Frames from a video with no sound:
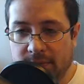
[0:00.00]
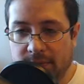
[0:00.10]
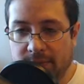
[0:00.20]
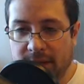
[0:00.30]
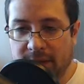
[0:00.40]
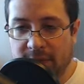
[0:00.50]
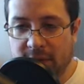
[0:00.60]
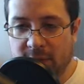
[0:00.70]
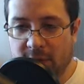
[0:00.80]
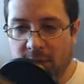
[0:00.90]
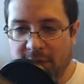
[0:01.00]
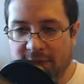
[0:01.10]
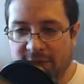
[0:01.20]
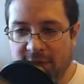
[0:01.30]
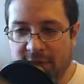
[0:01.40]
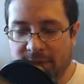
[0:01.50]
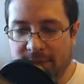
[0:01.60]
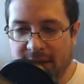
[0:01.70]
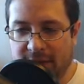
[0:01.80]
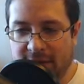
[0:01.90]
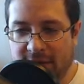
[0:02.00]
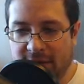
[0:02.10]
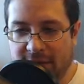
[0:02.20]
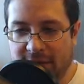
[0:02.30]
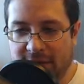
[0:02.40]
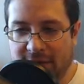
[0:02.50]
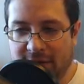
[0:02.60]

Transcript: Maybe you were hoping for a mate here,